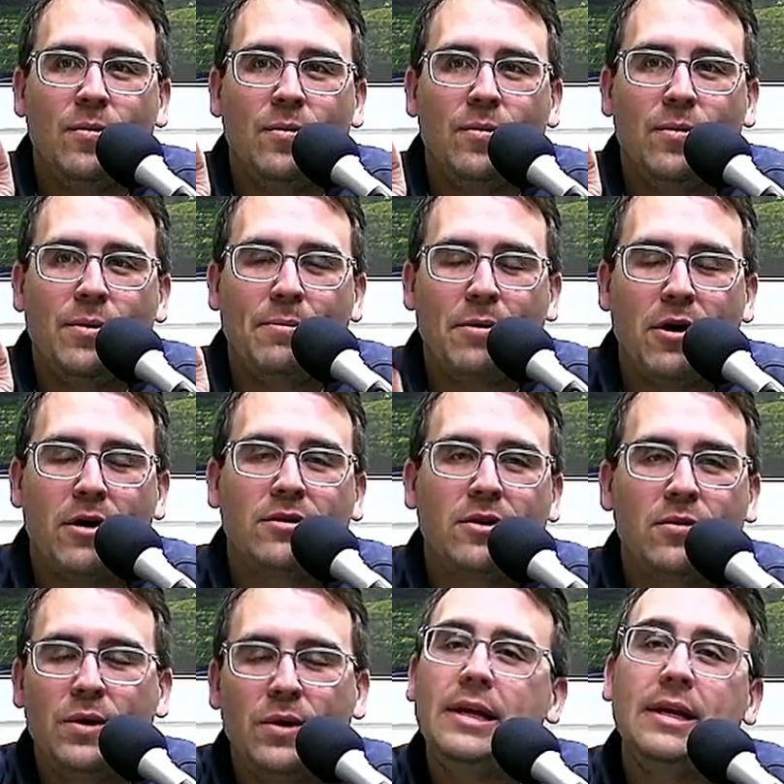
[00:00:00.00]
the part
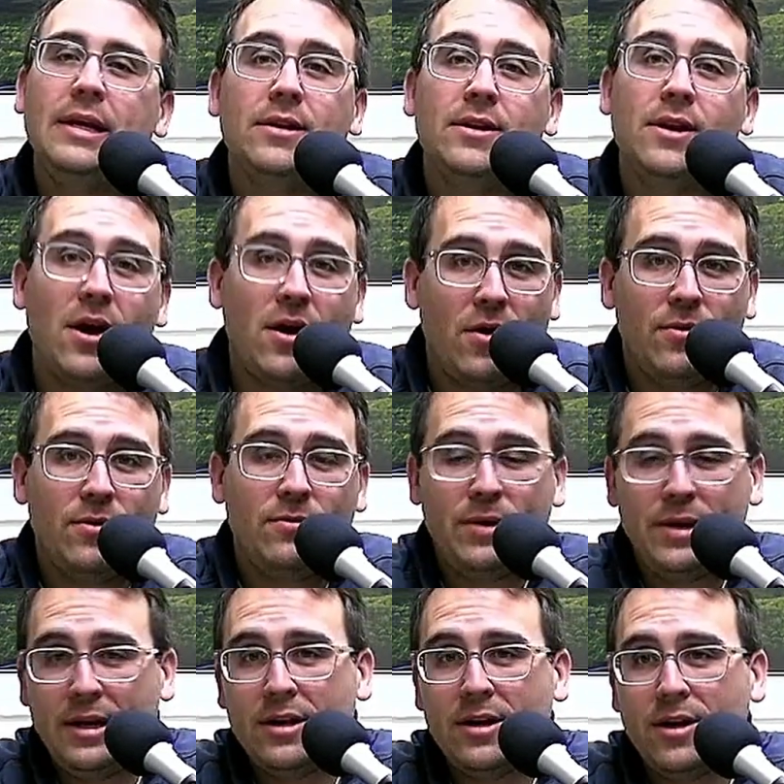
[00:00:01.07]
that we need to know and
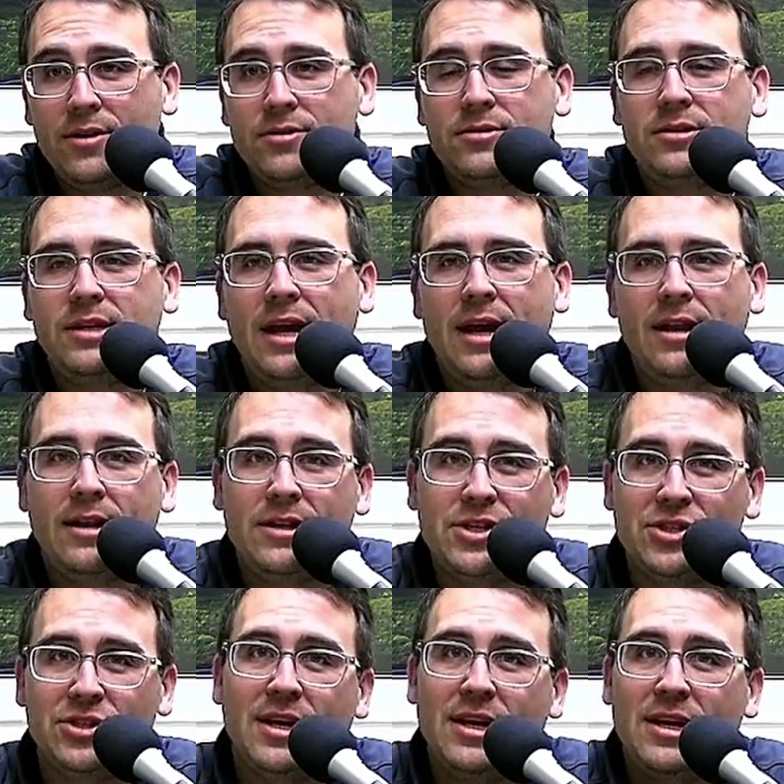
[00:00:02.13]
we need to understand. And
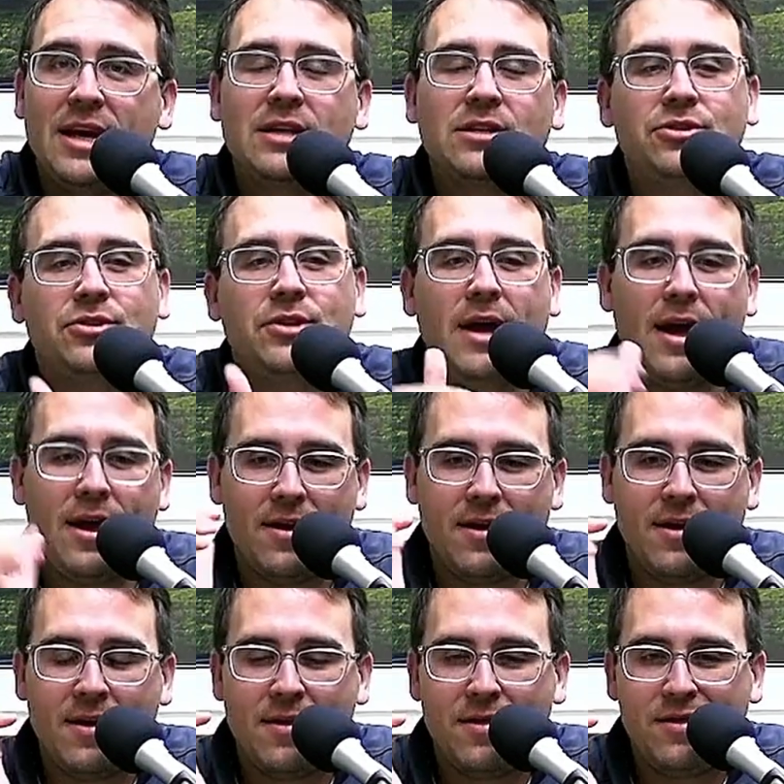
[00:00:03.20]
just like yesterday,
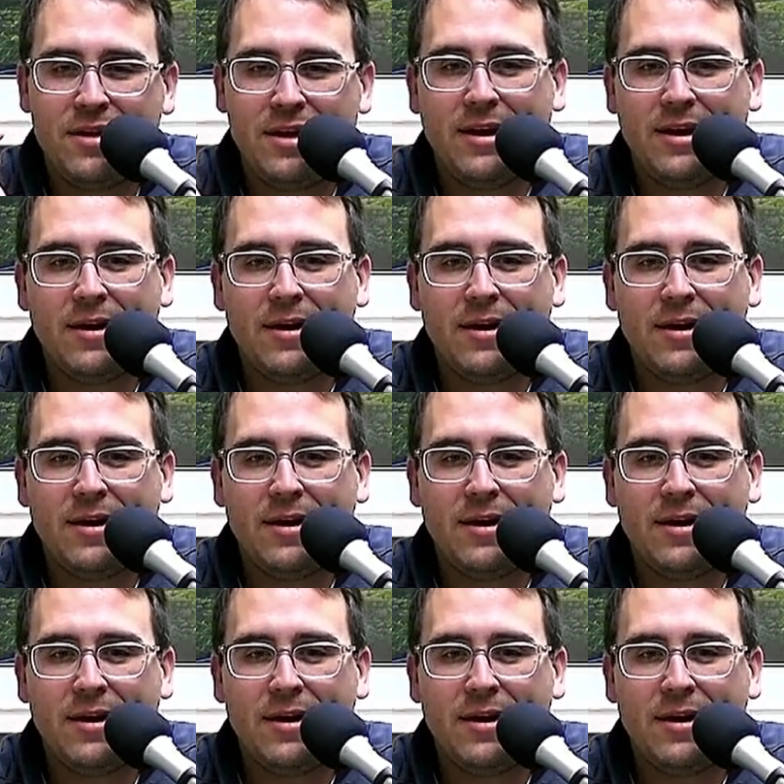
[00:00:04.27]
the